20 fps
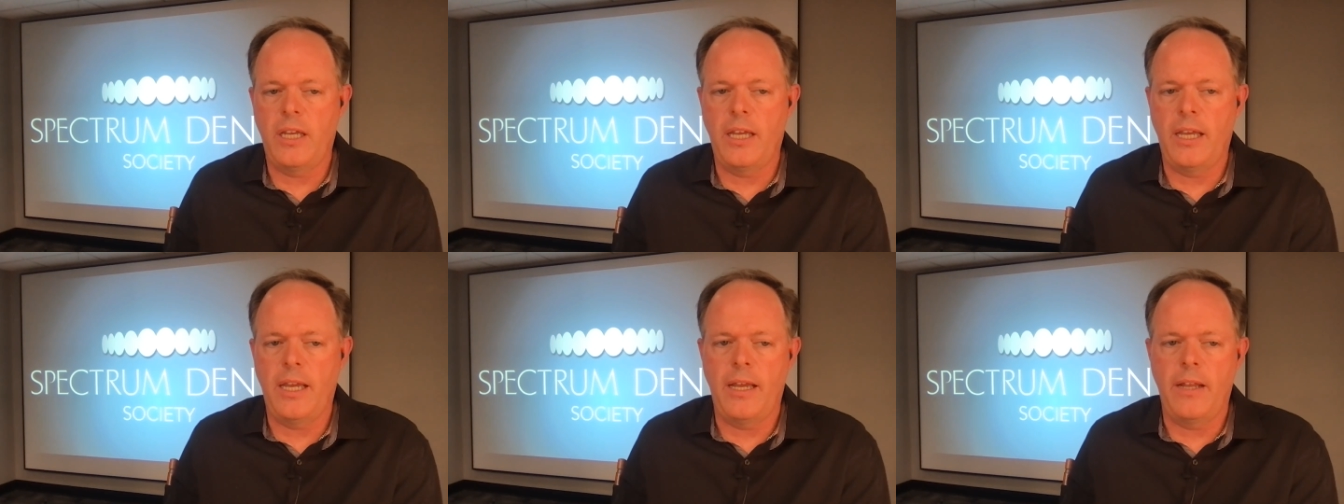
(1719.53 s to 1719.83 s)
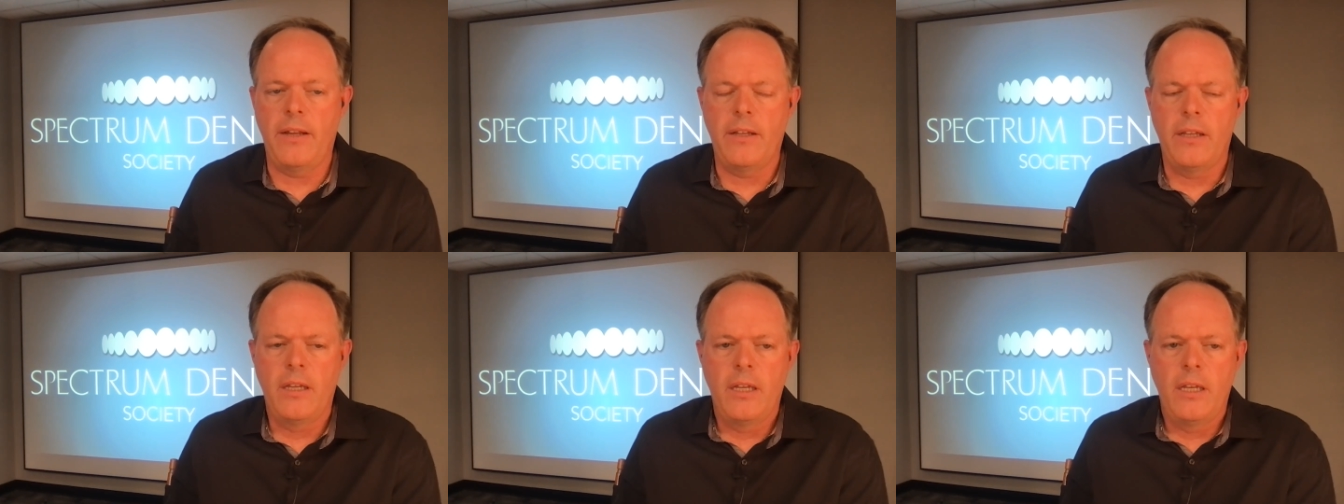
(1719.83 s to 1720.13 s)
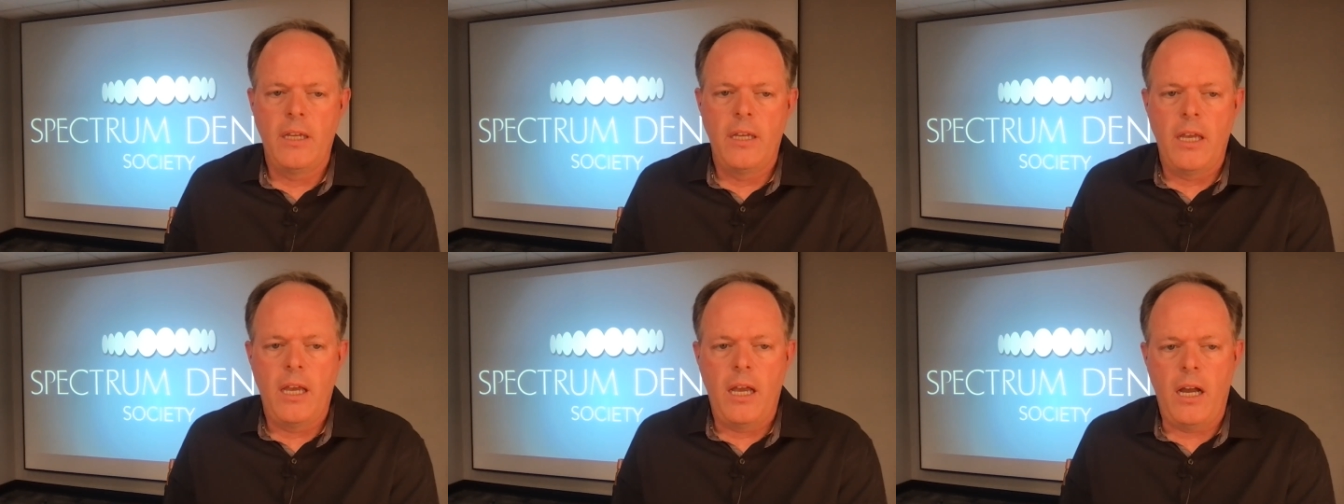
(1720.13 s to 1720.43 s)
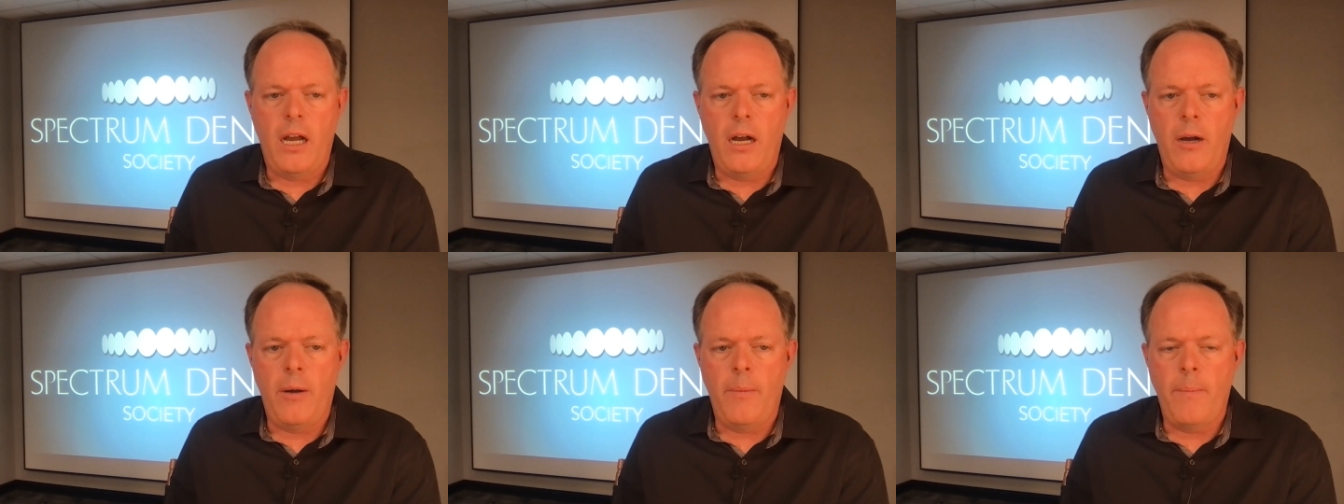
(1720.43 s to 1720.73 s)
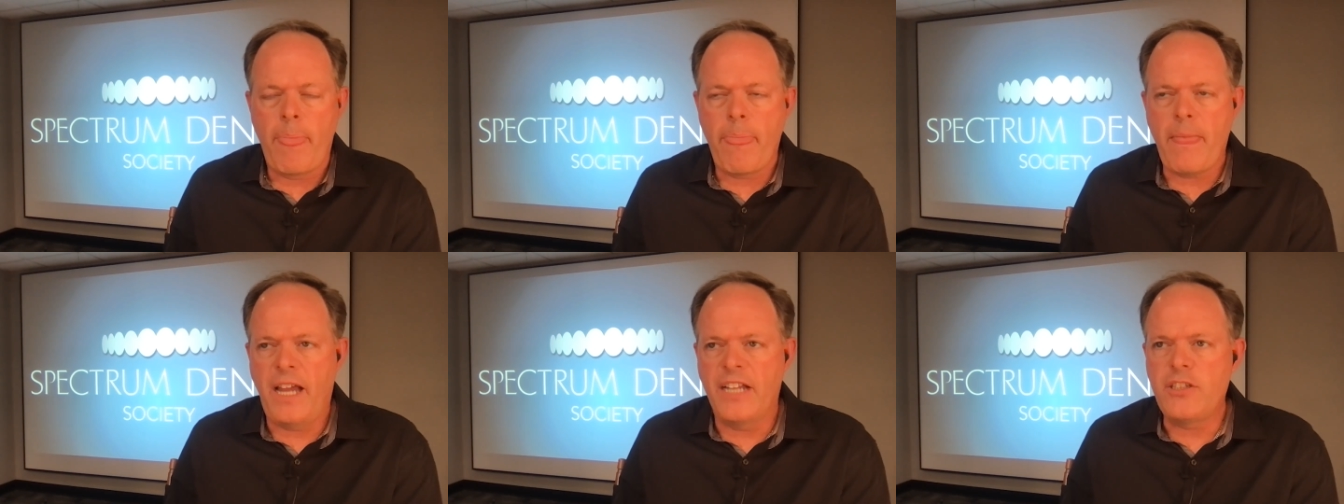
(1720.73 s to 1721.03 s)
And
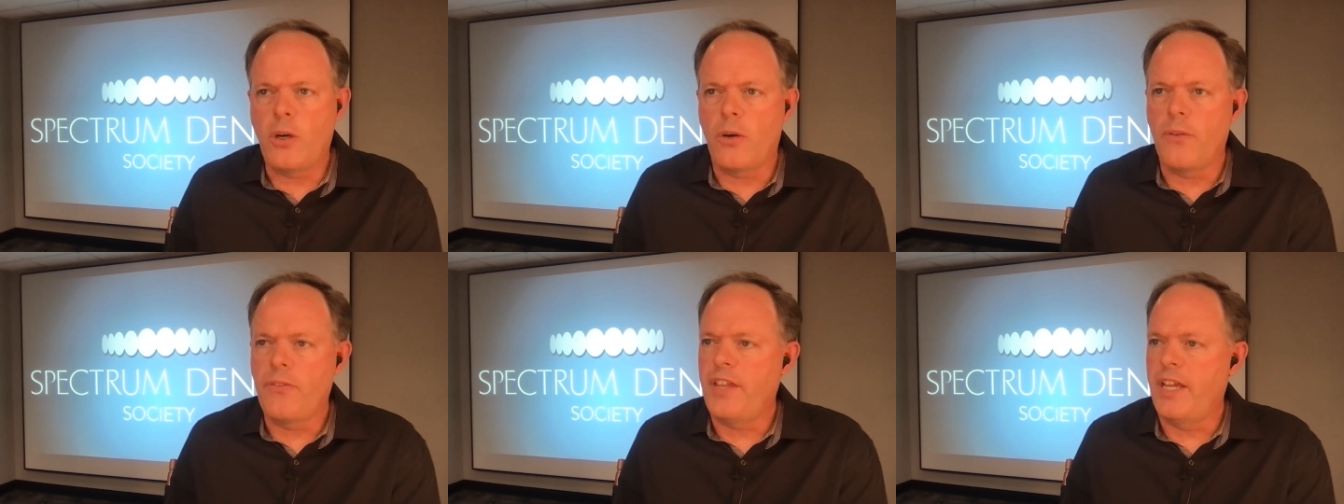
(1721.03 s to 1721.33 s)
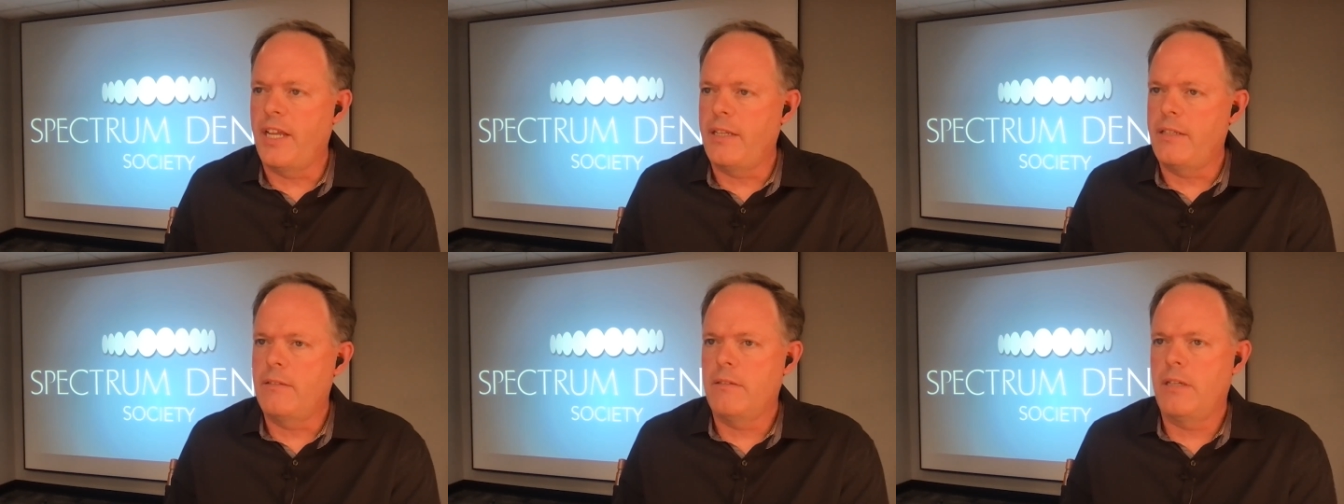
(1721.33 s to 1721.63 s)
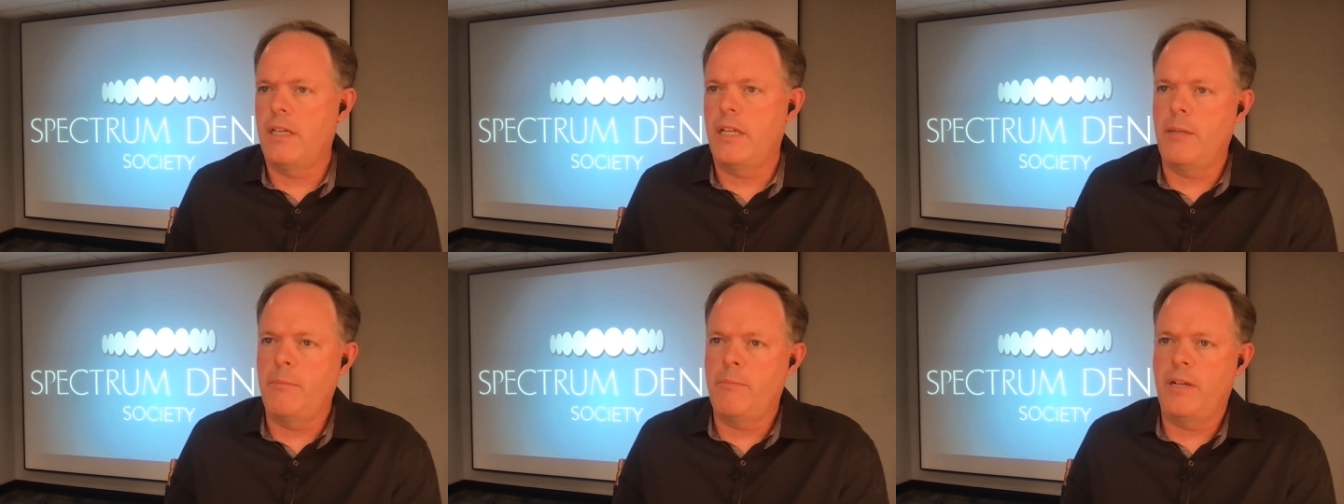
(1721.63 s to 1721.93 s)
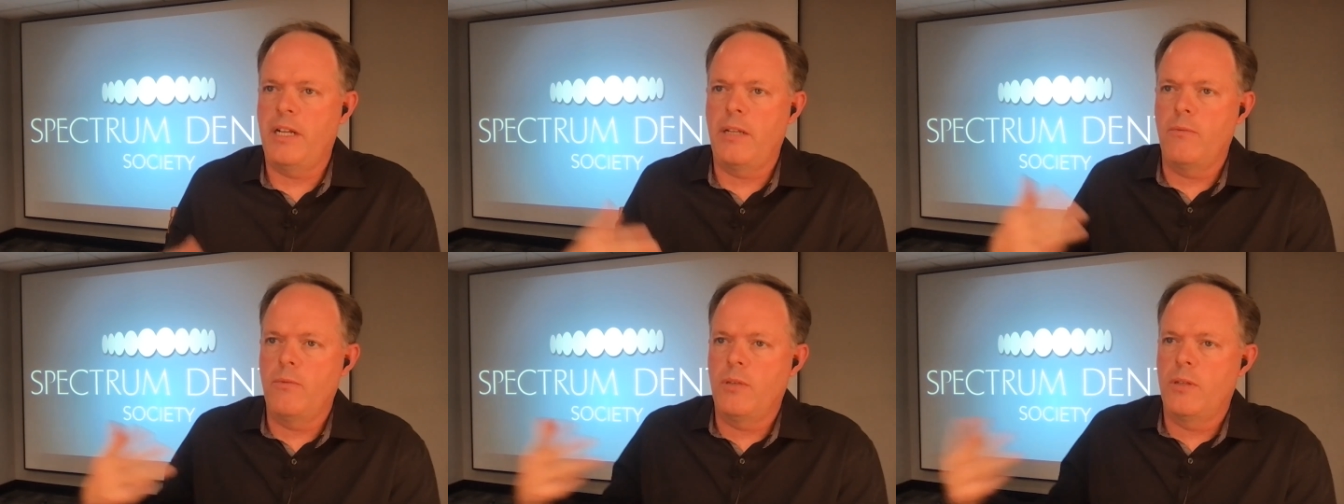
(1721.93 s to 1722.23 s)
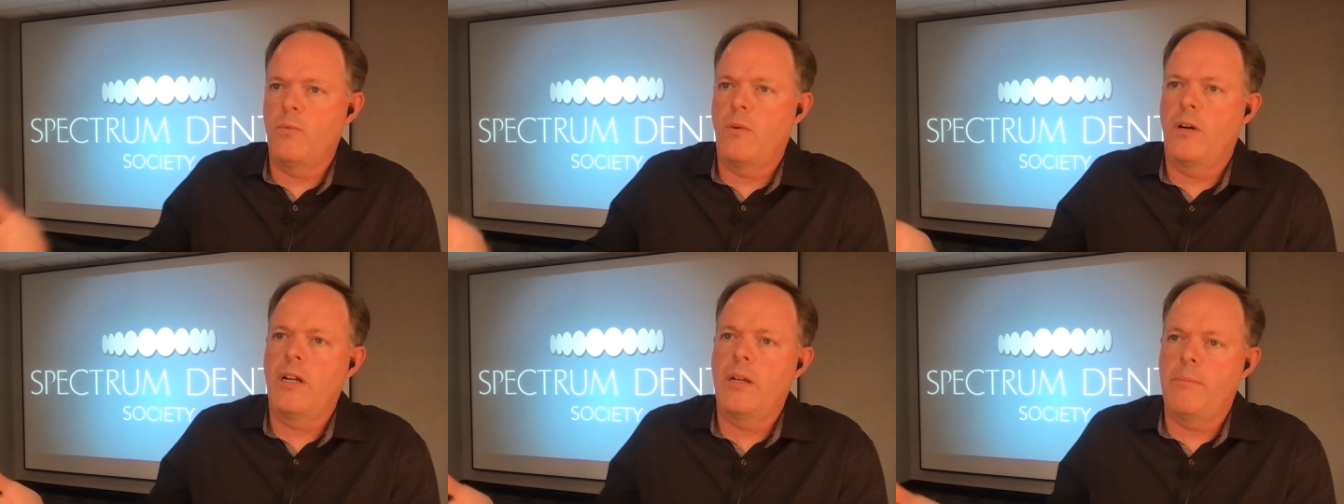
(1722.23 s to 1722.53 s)
I don't think anybody would
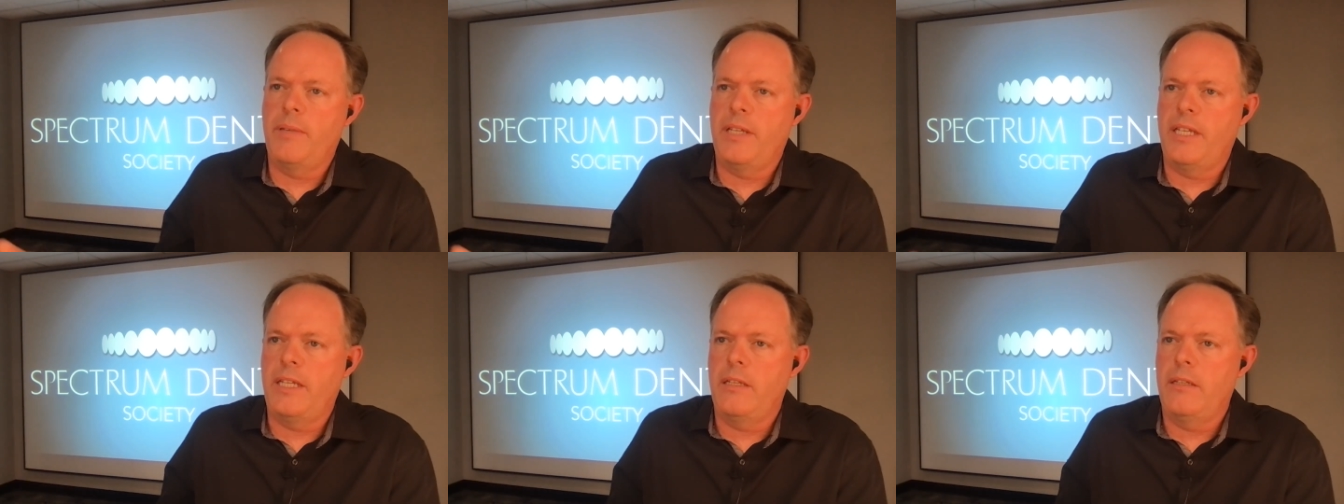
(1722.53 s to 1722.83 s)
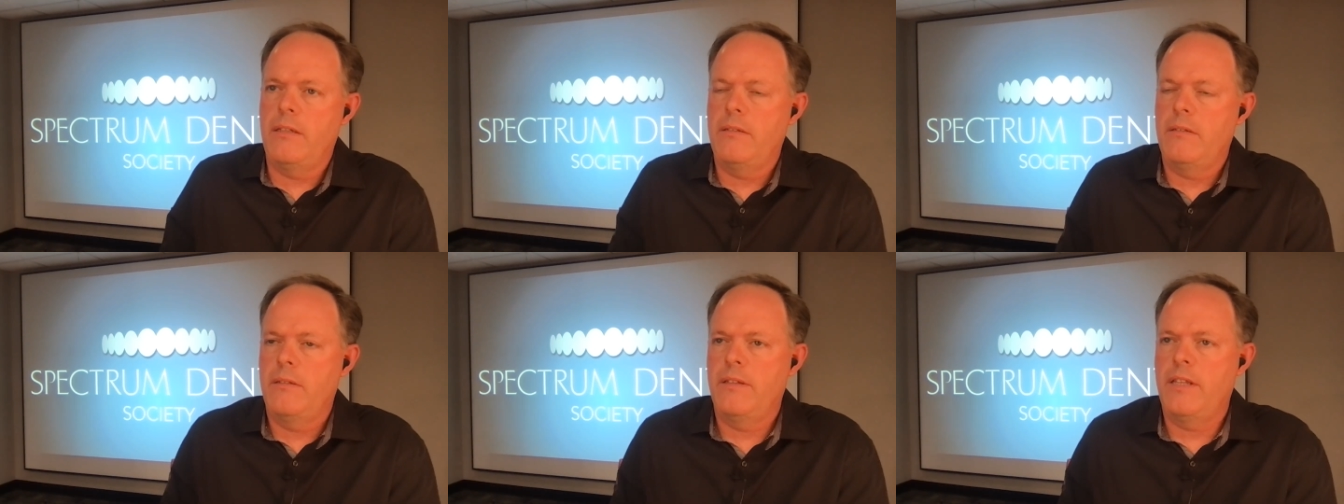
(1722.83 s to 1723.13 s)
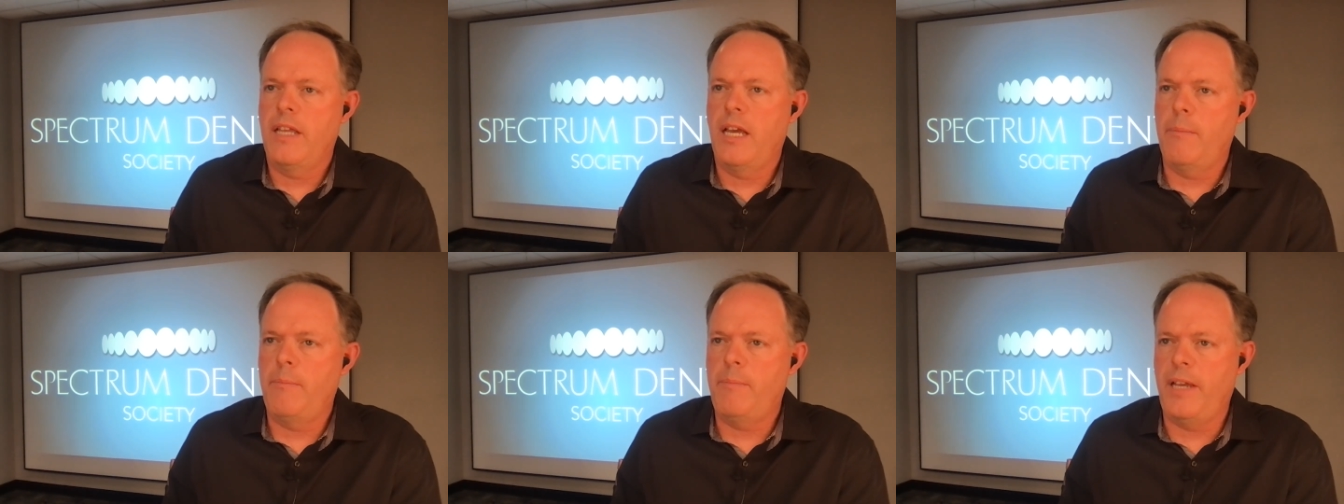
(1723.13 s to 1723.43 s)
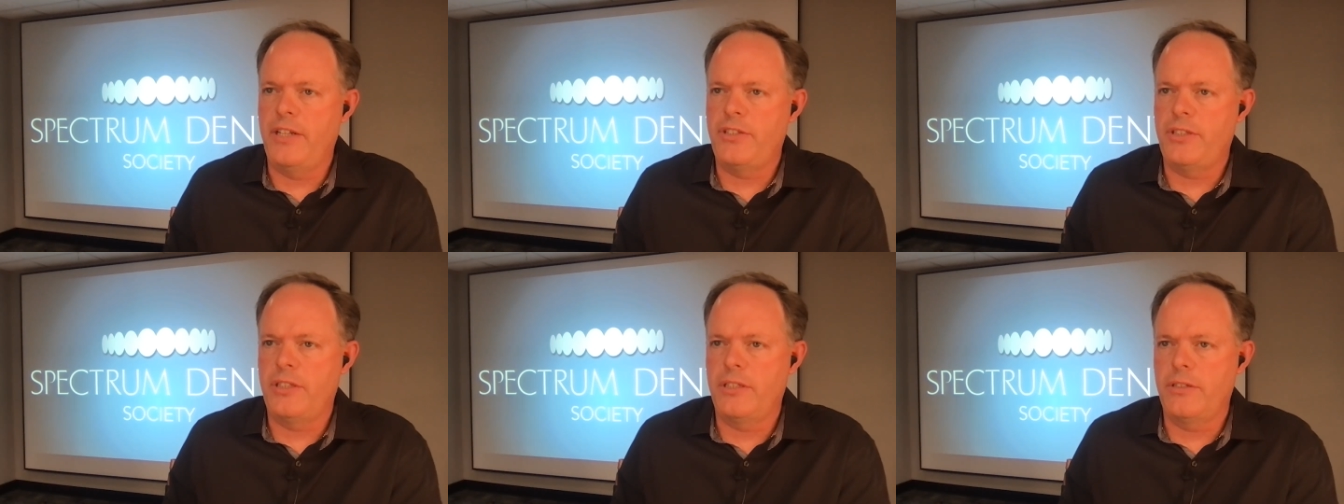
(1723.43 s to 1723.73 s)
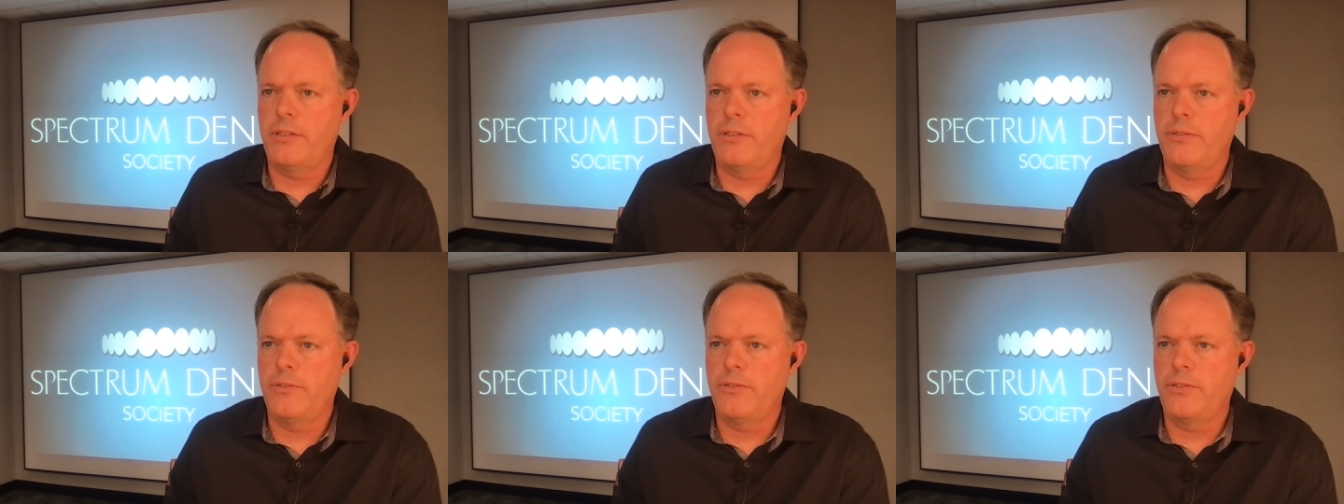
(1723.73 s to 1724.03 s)
want to be that patient